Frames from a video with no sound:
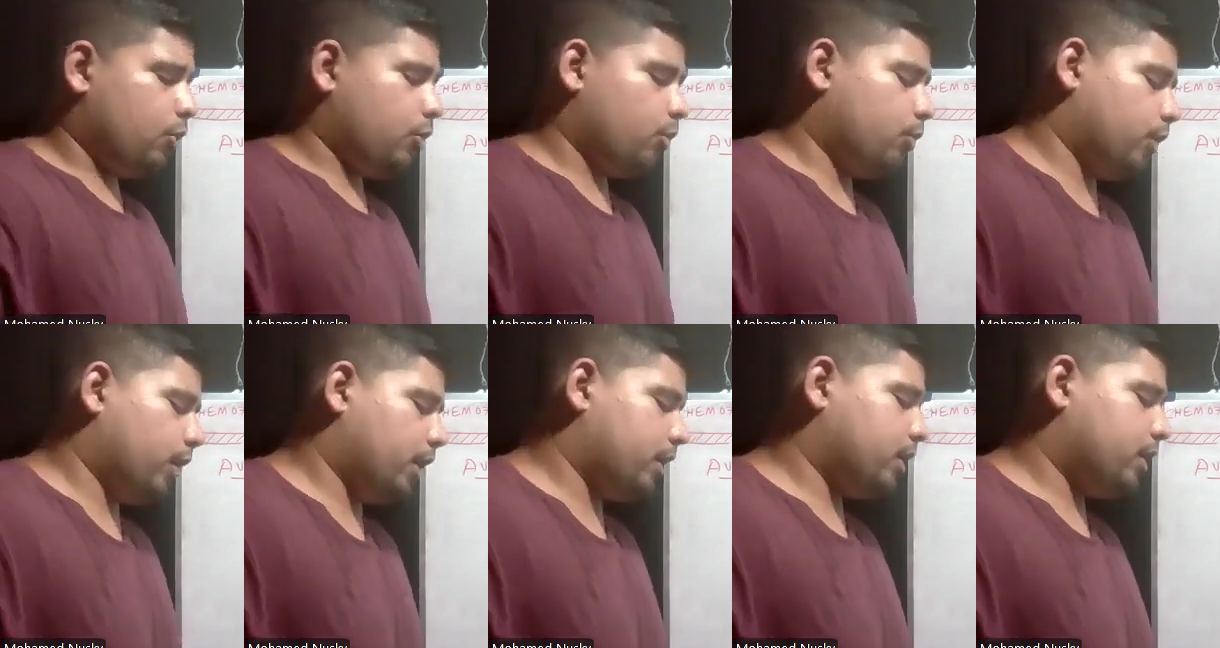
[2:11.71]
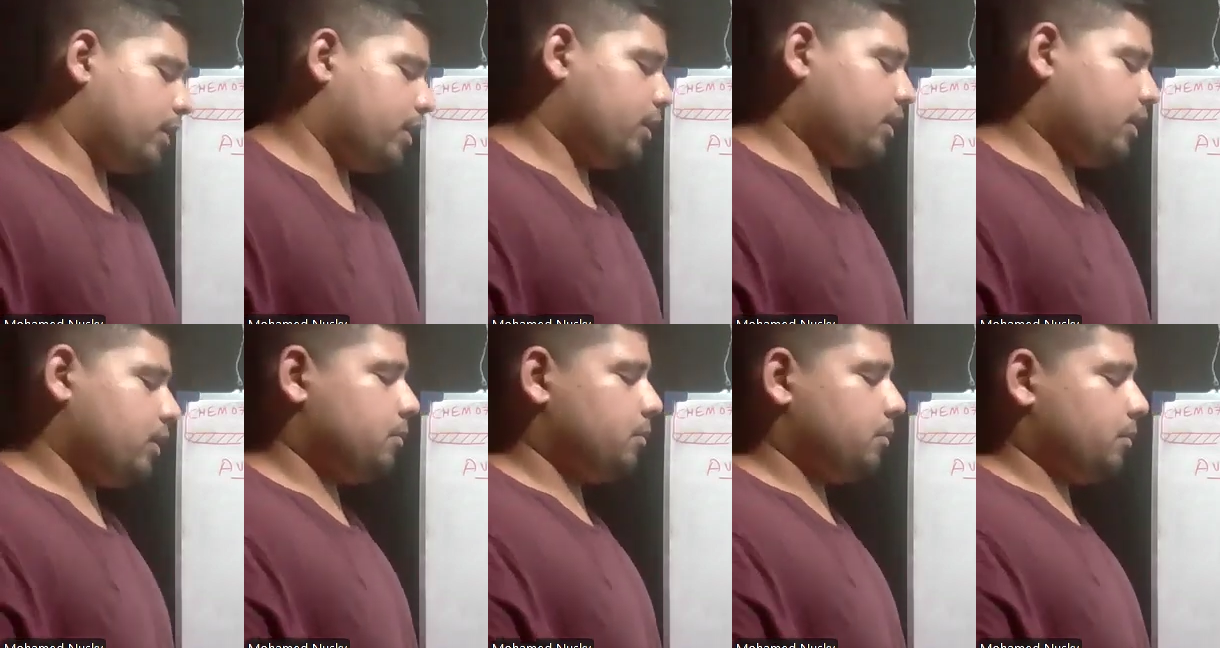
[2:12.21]
When
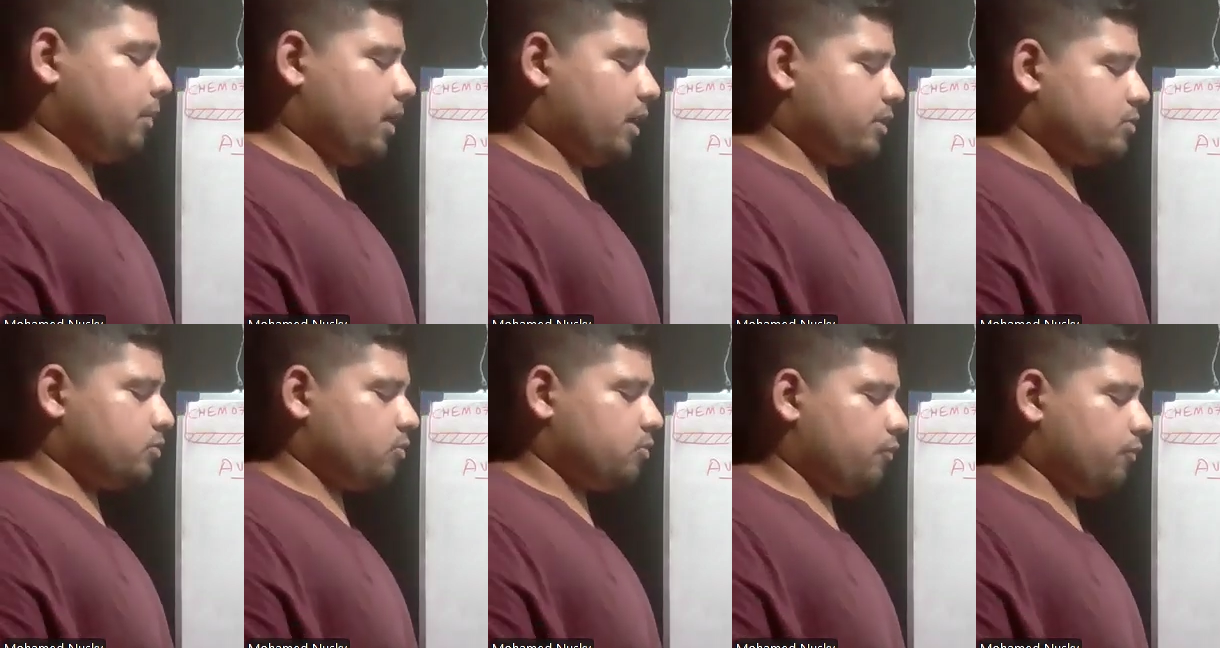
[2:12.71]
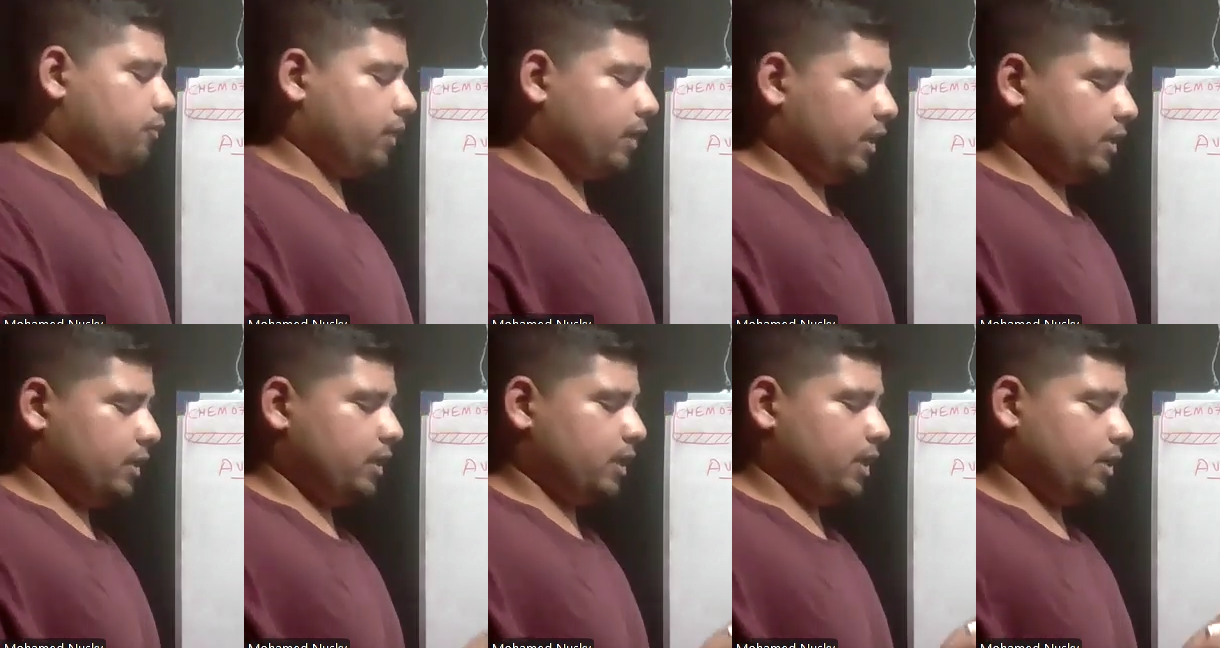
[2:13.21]
a mass of
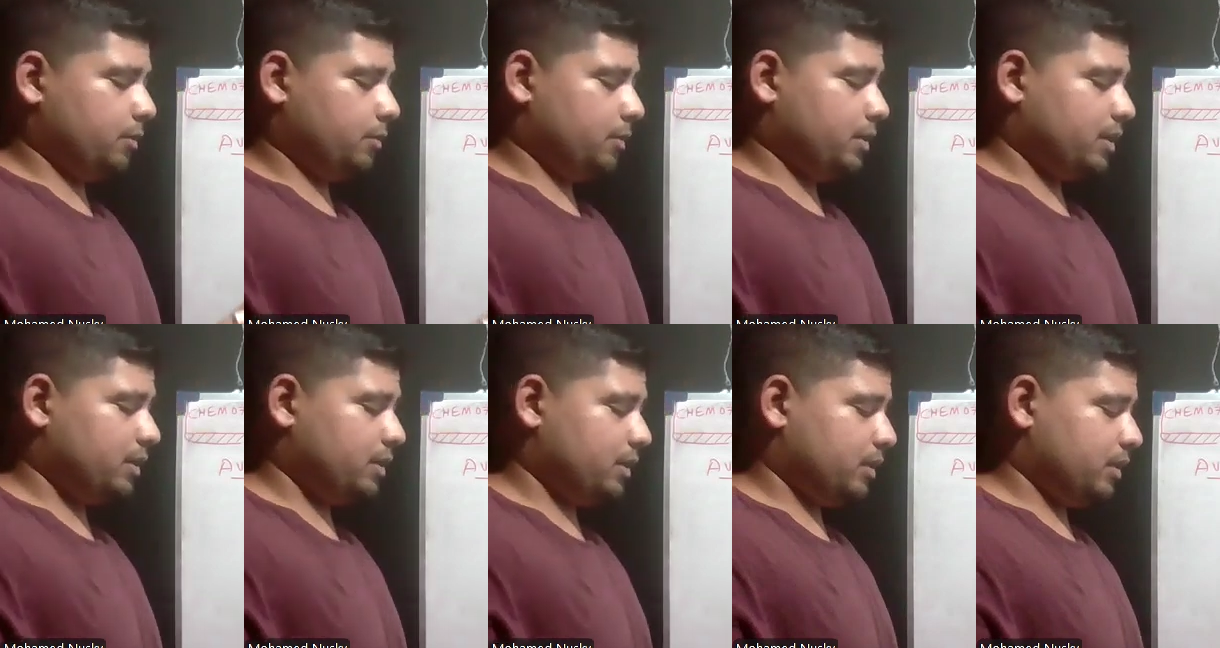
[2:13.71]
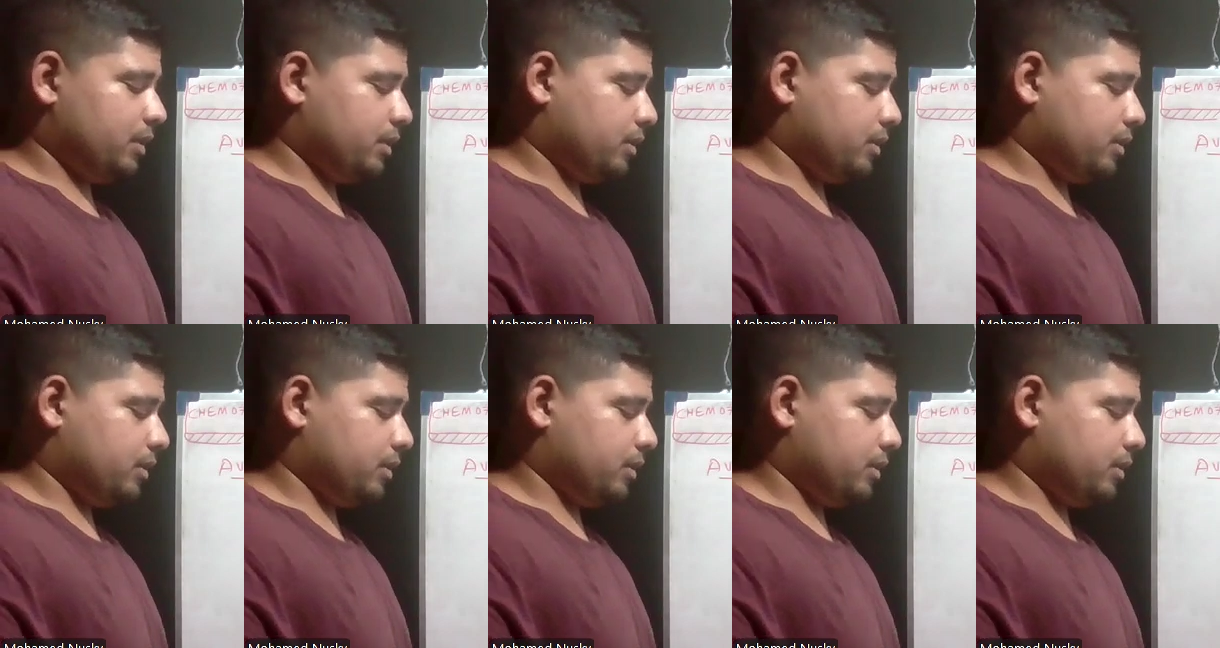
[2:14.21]
any element